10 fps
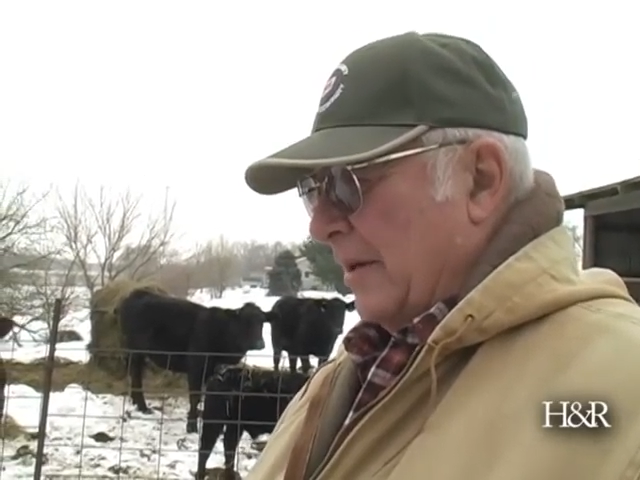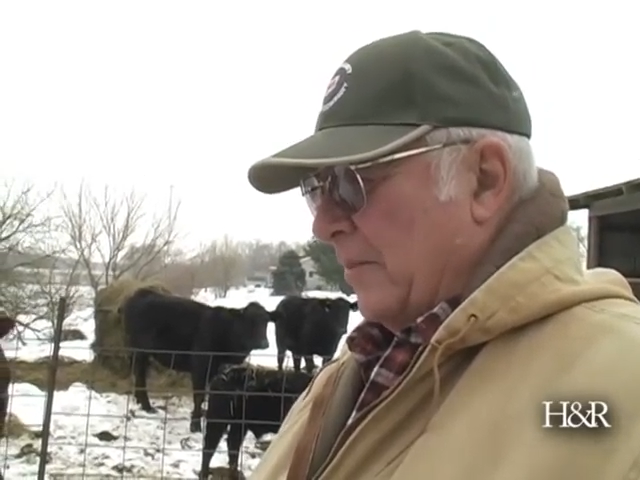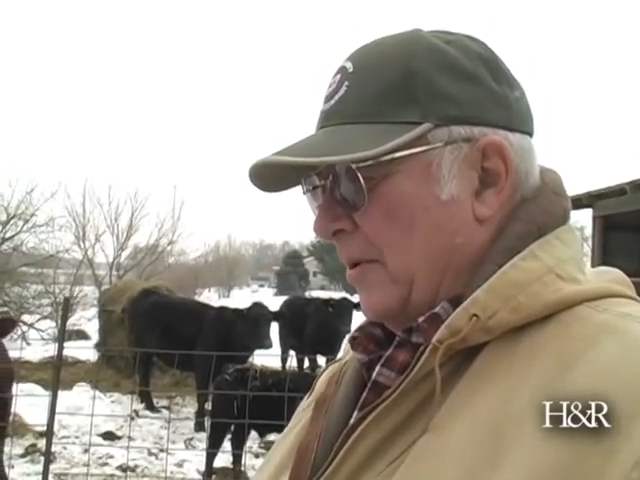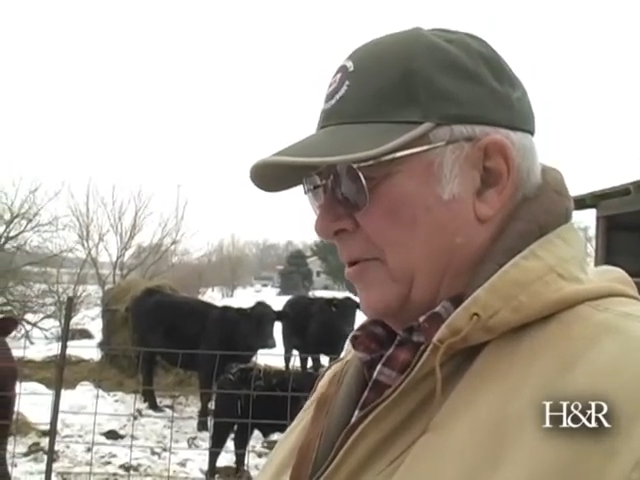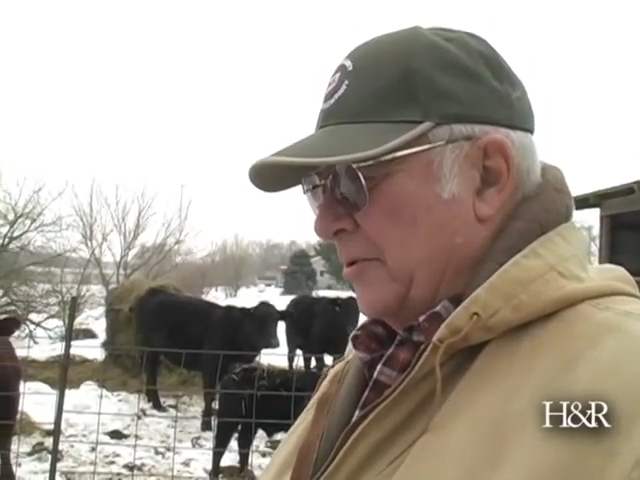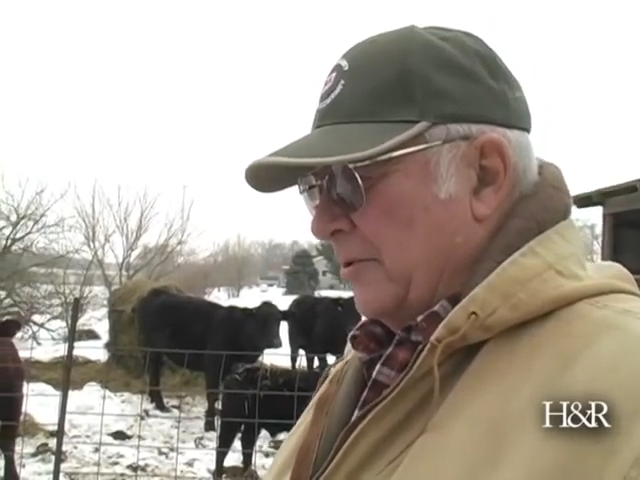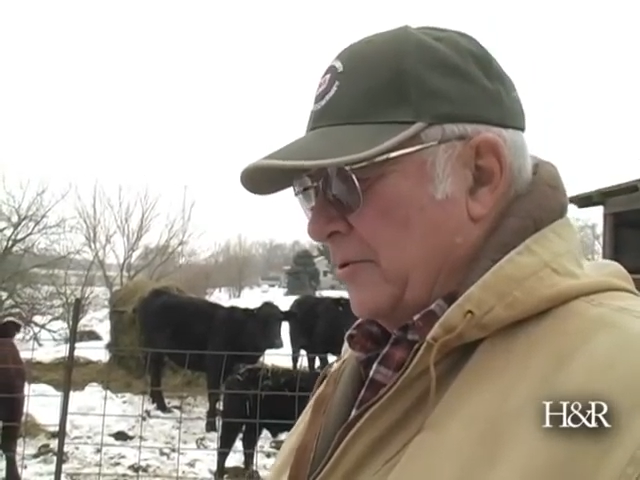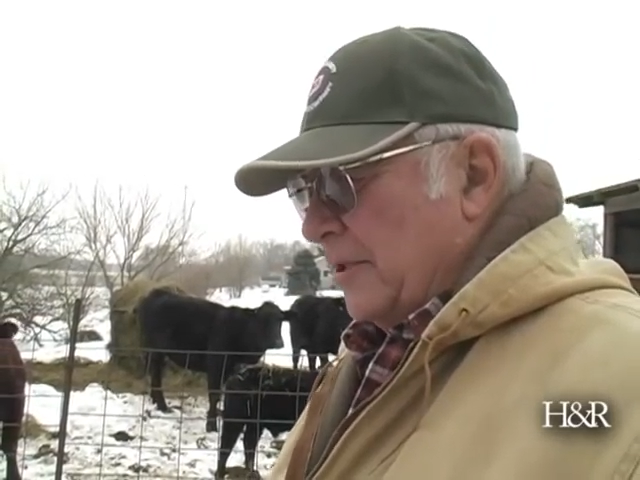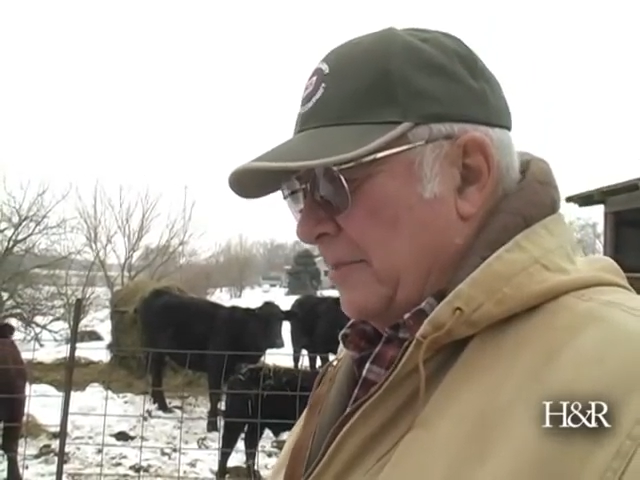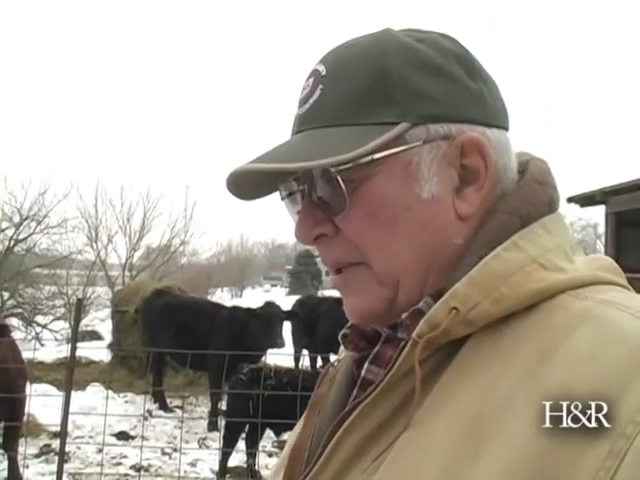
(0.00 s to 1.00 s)
pretty soon
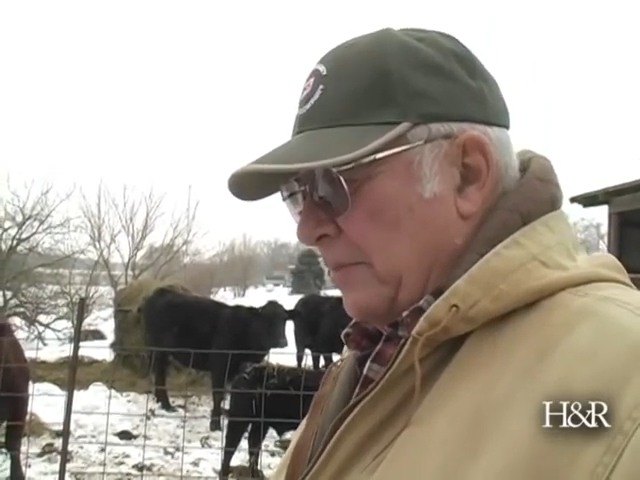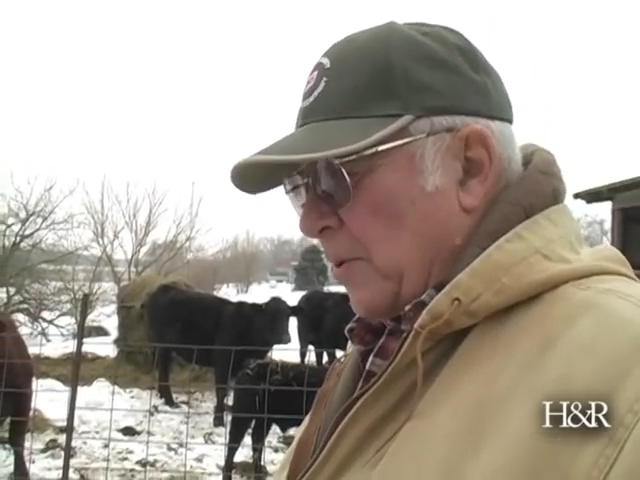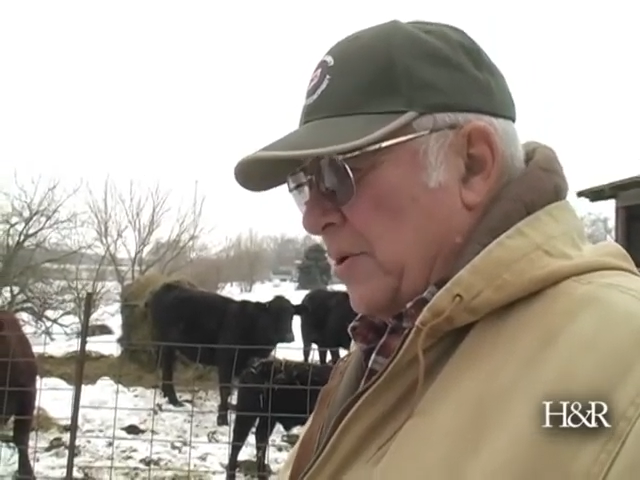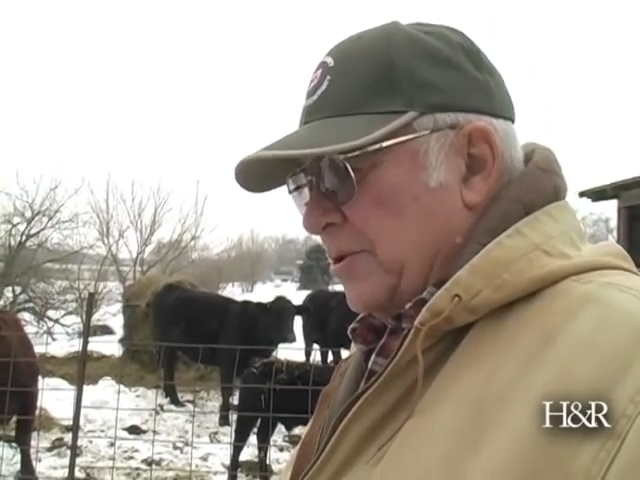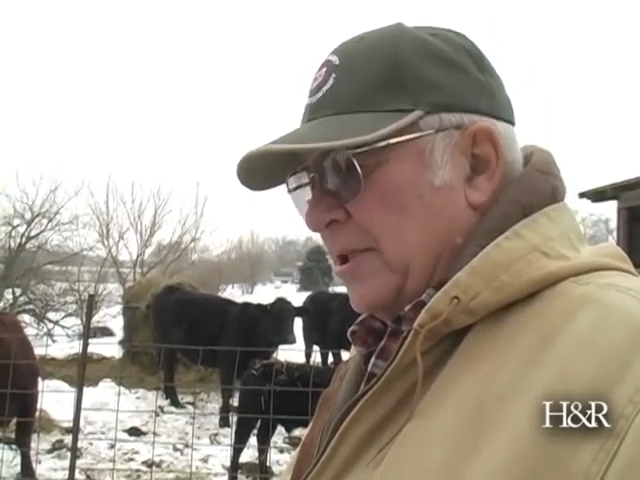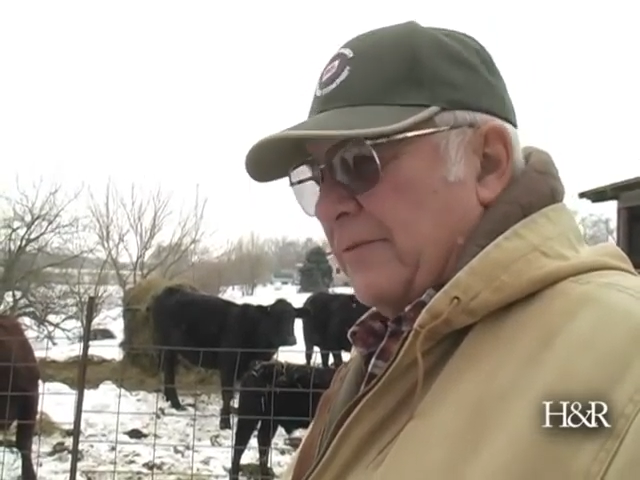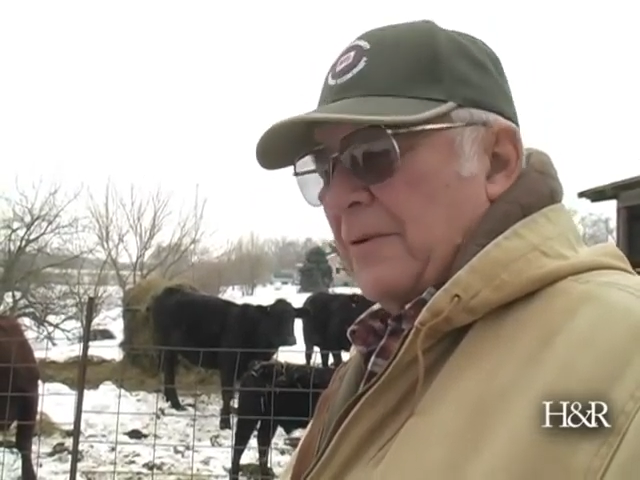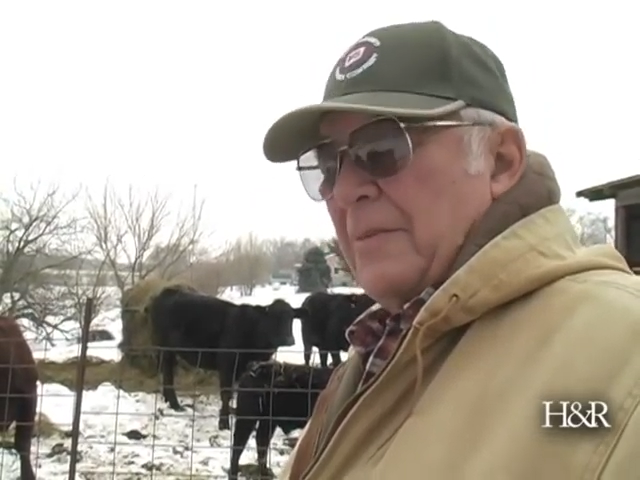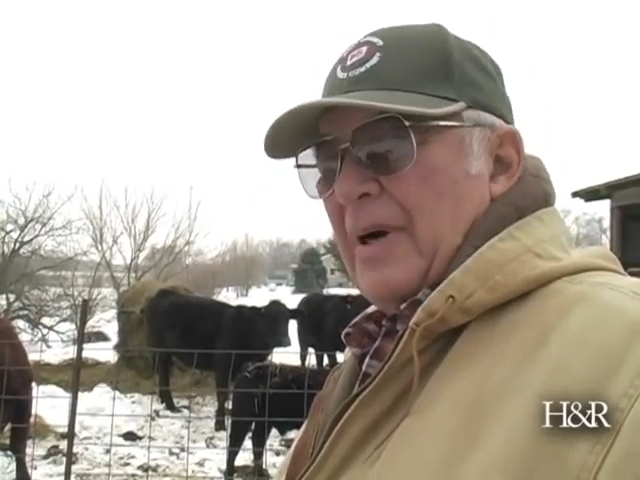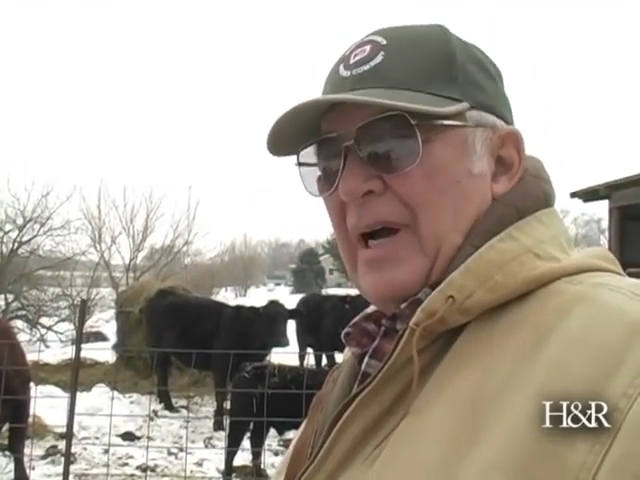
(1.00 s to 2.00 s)
she'd be pushing you
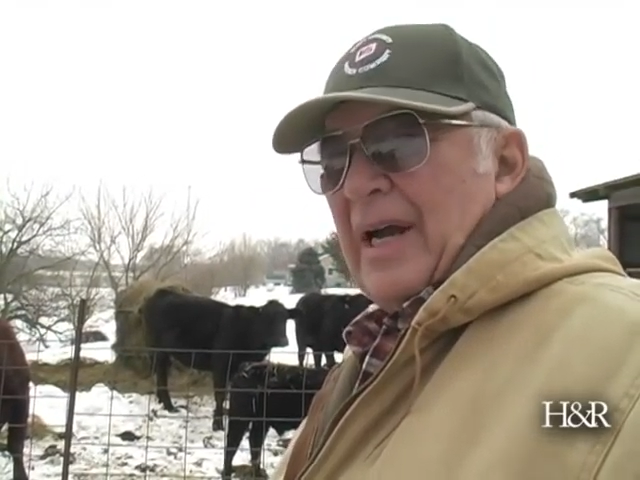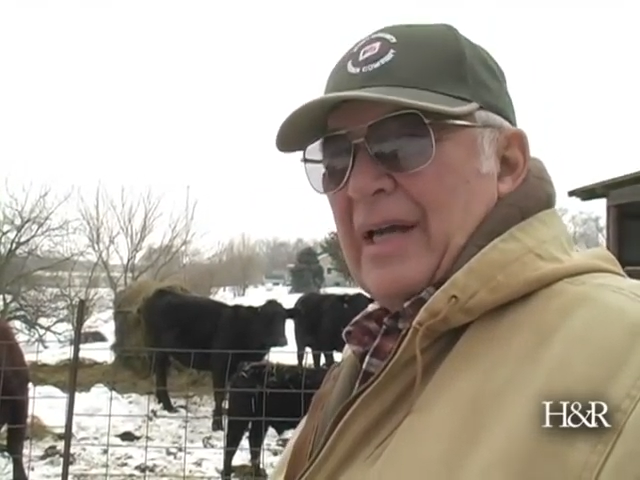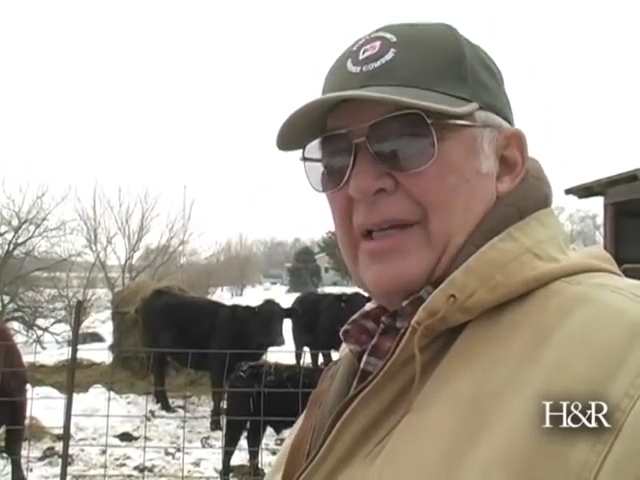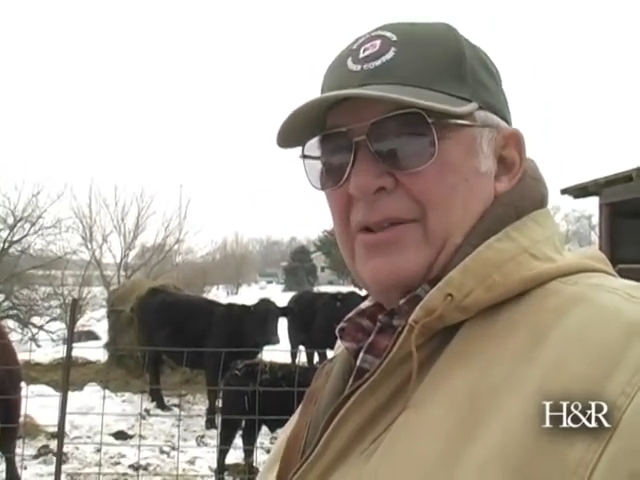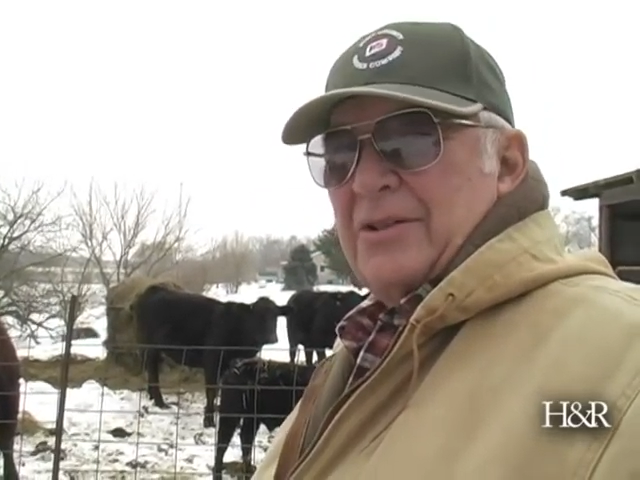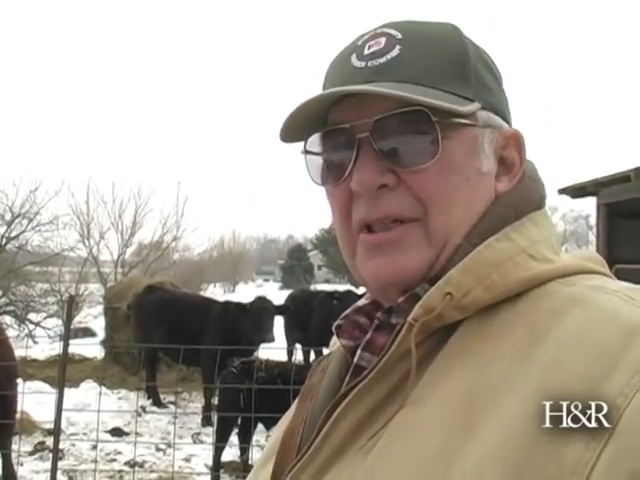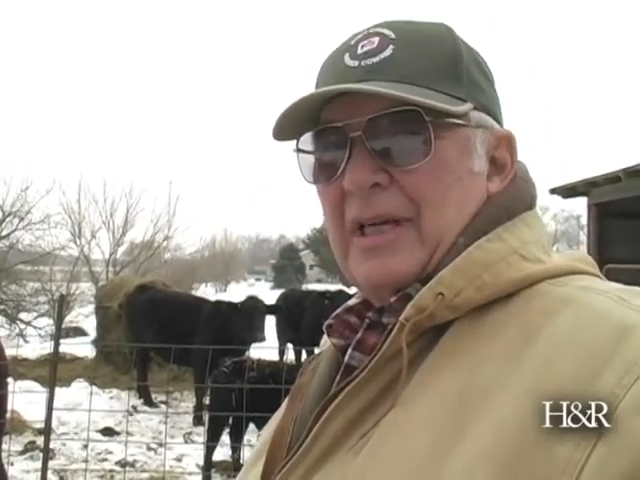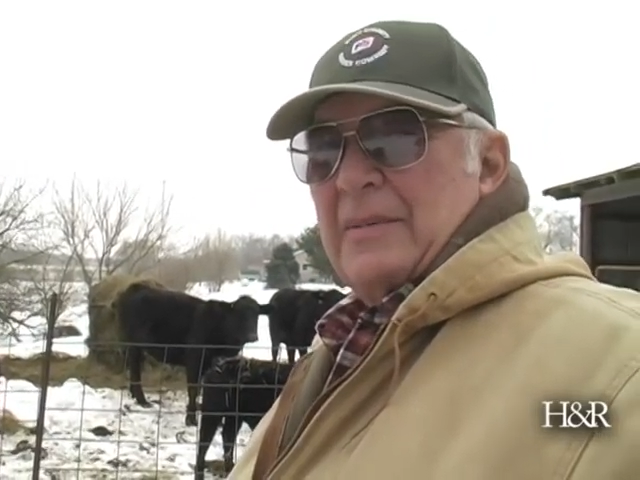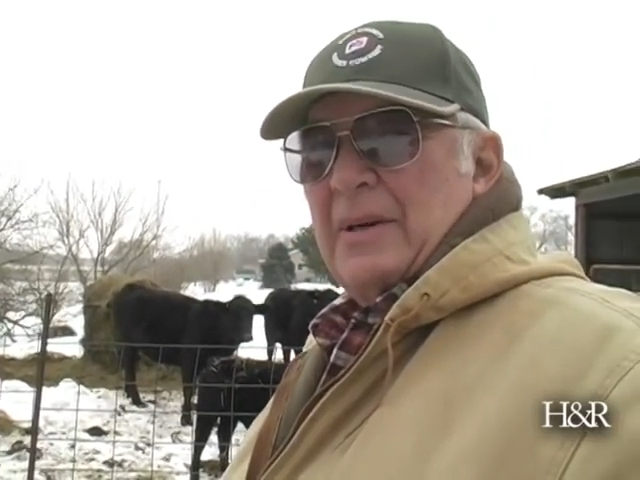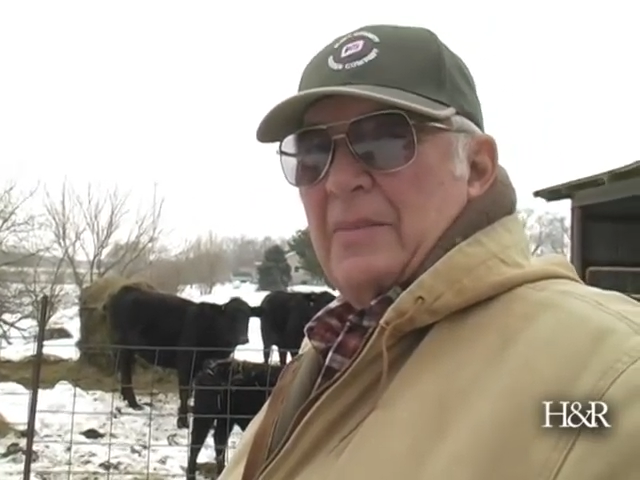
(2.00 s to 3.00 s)
from behind. She'd come up